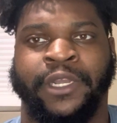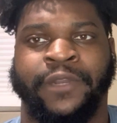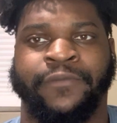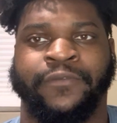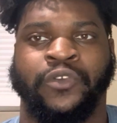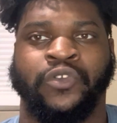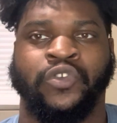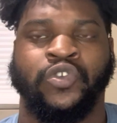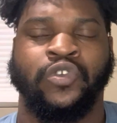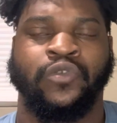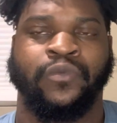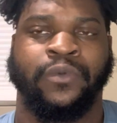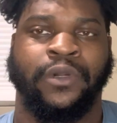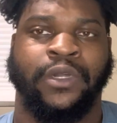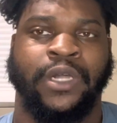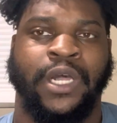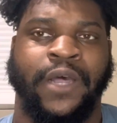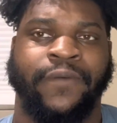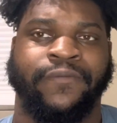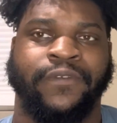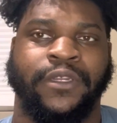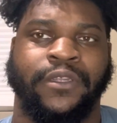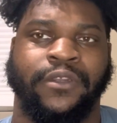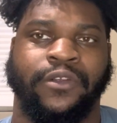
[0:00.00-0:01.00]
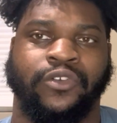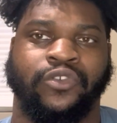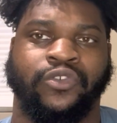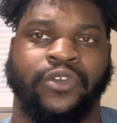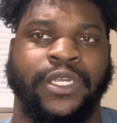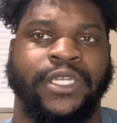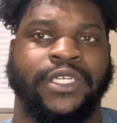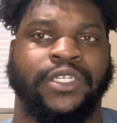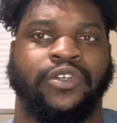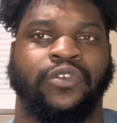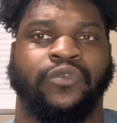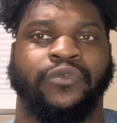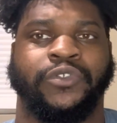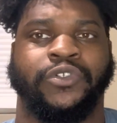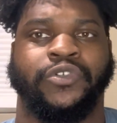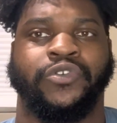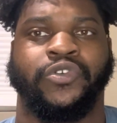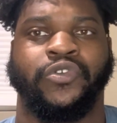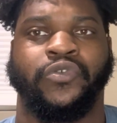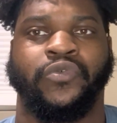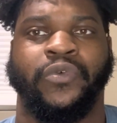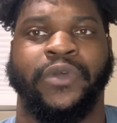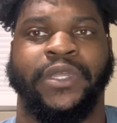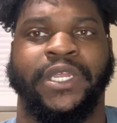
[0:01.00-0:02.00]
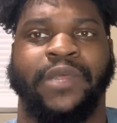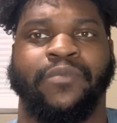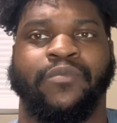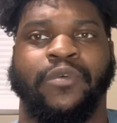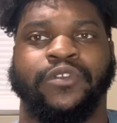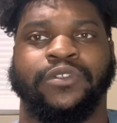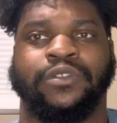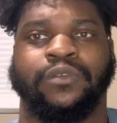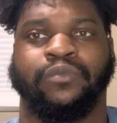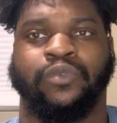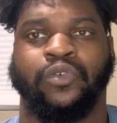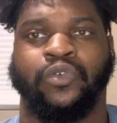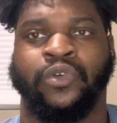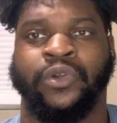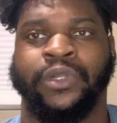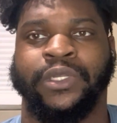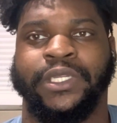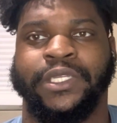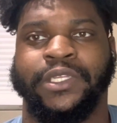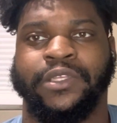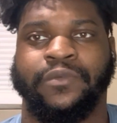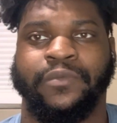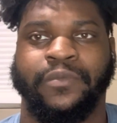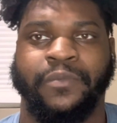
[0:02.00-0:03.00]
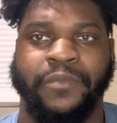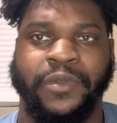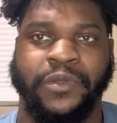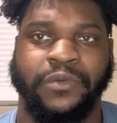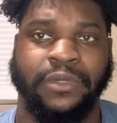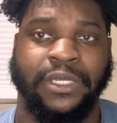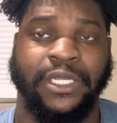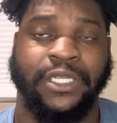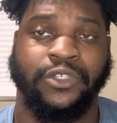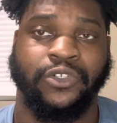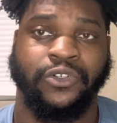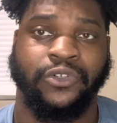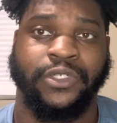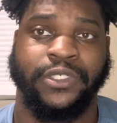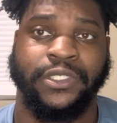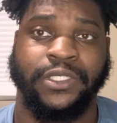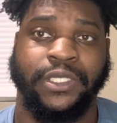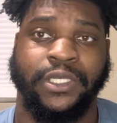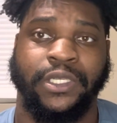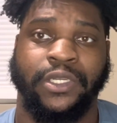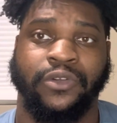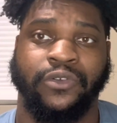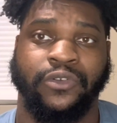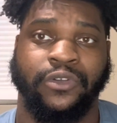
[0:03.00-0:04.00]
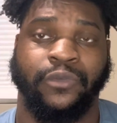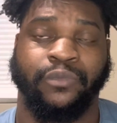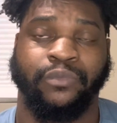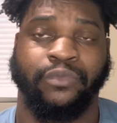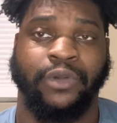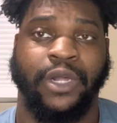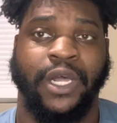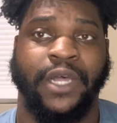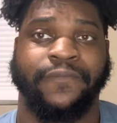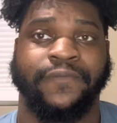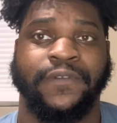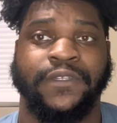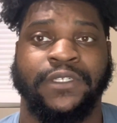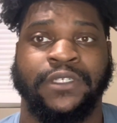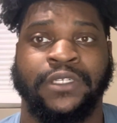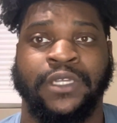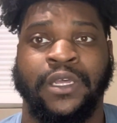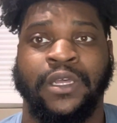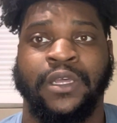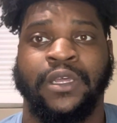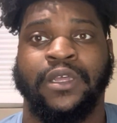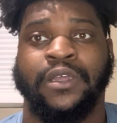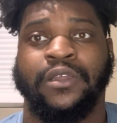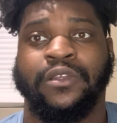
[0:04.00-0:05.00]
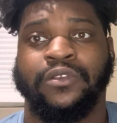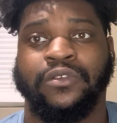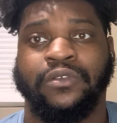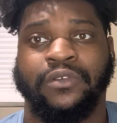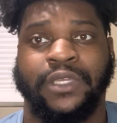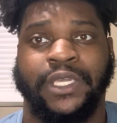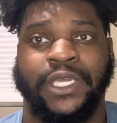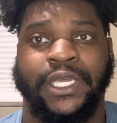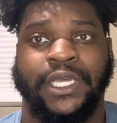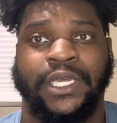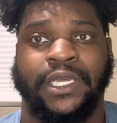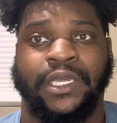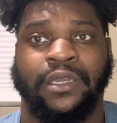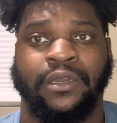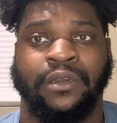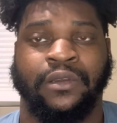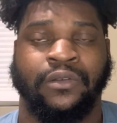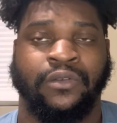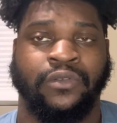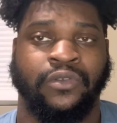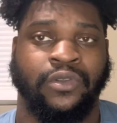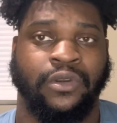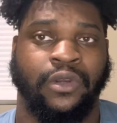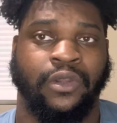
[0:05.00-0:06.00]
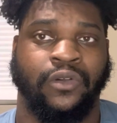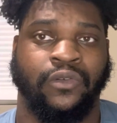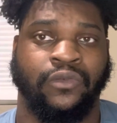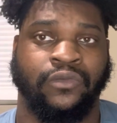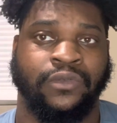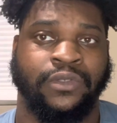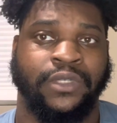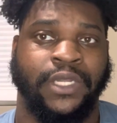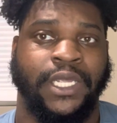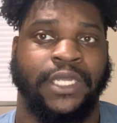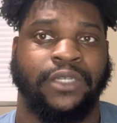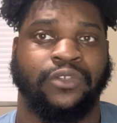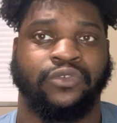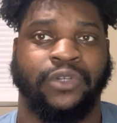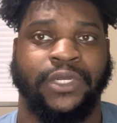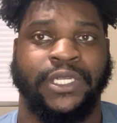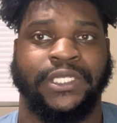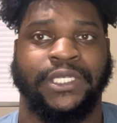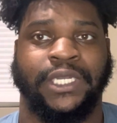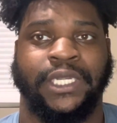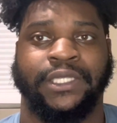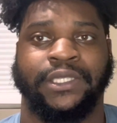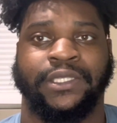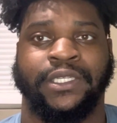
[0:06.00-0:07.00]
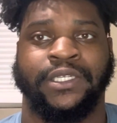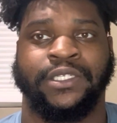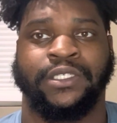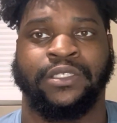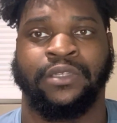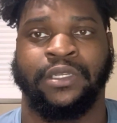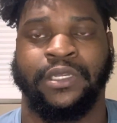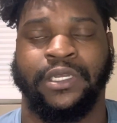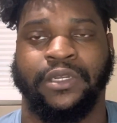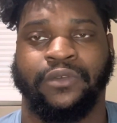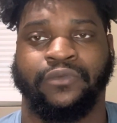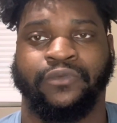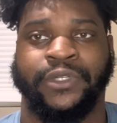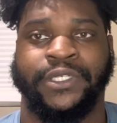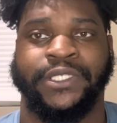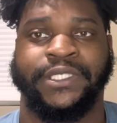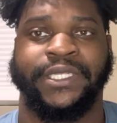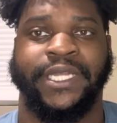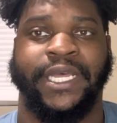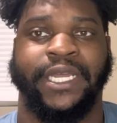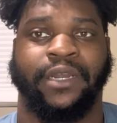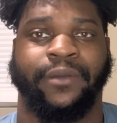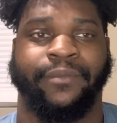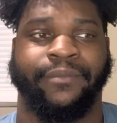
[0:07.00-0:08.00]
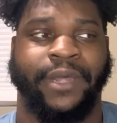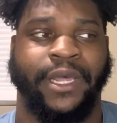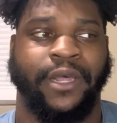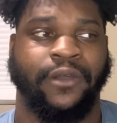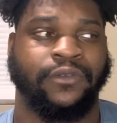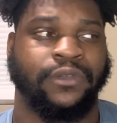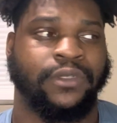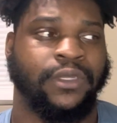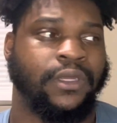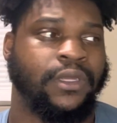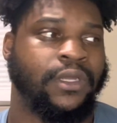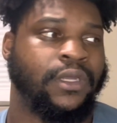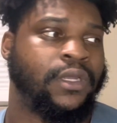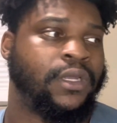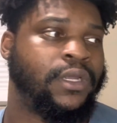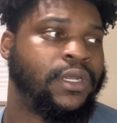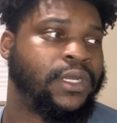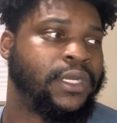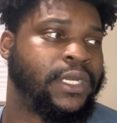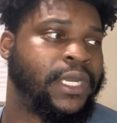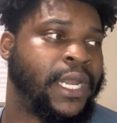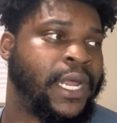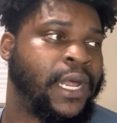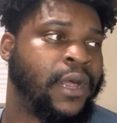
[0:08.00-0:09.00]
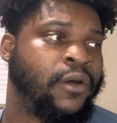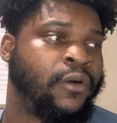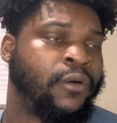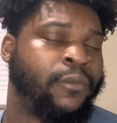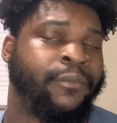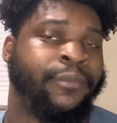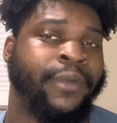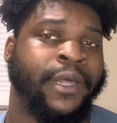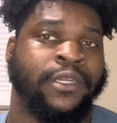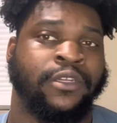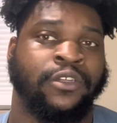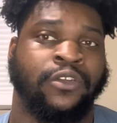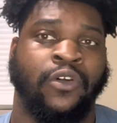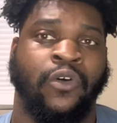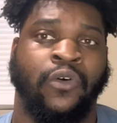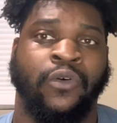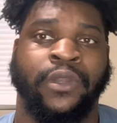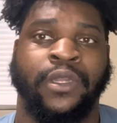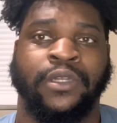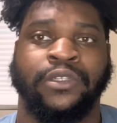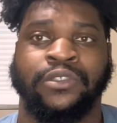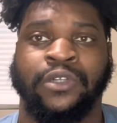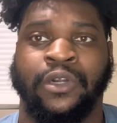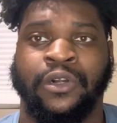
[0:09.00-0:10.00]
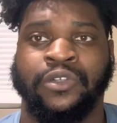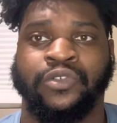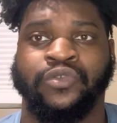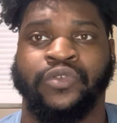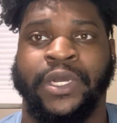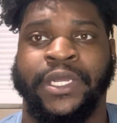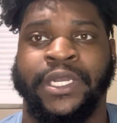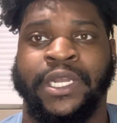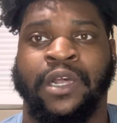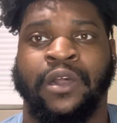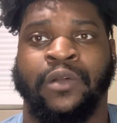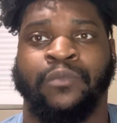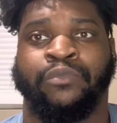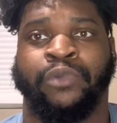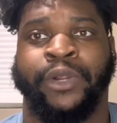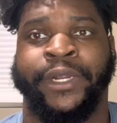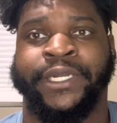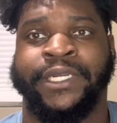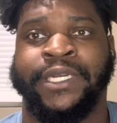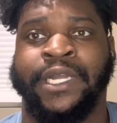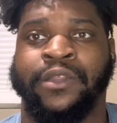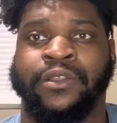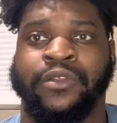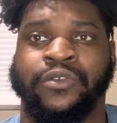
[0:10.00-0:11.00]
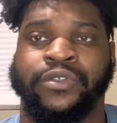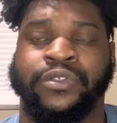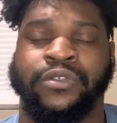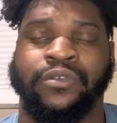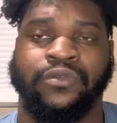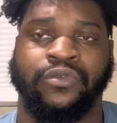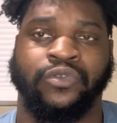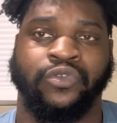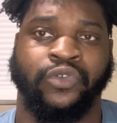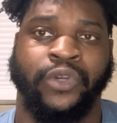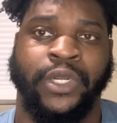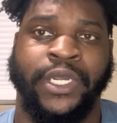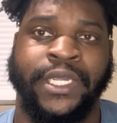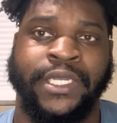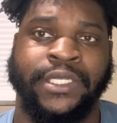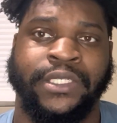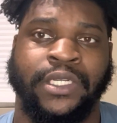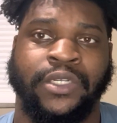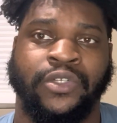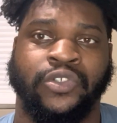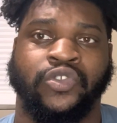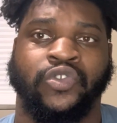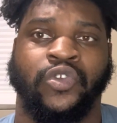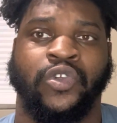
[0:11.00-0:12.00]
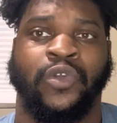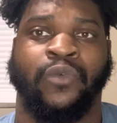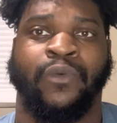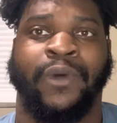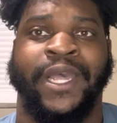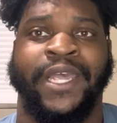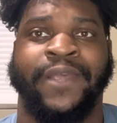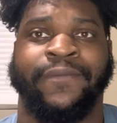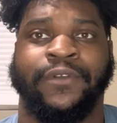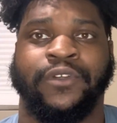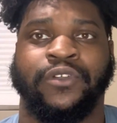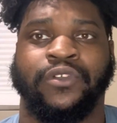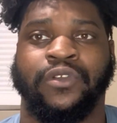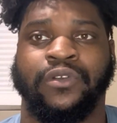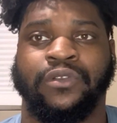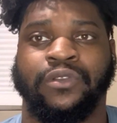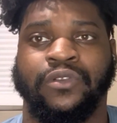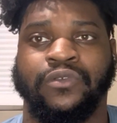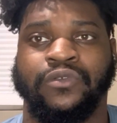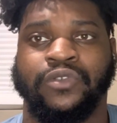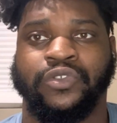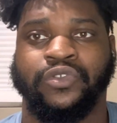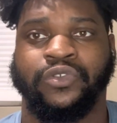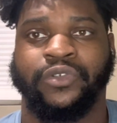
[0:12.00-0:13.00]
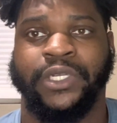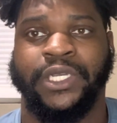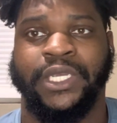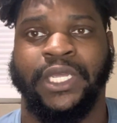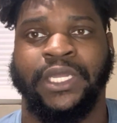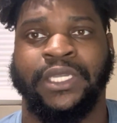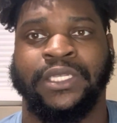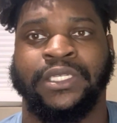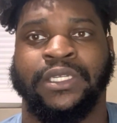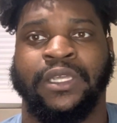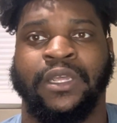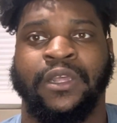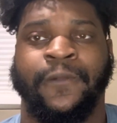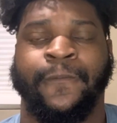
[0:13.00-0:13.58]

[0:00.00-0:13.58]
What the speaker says: if you're super confident in your trades, you know what you're doing, and most importantly, you make sure to secure your profits, you can, you know, take trades like this and risk that amount. Now, about to go on the charts right now and break down those 2 trades and show you why I even took those trades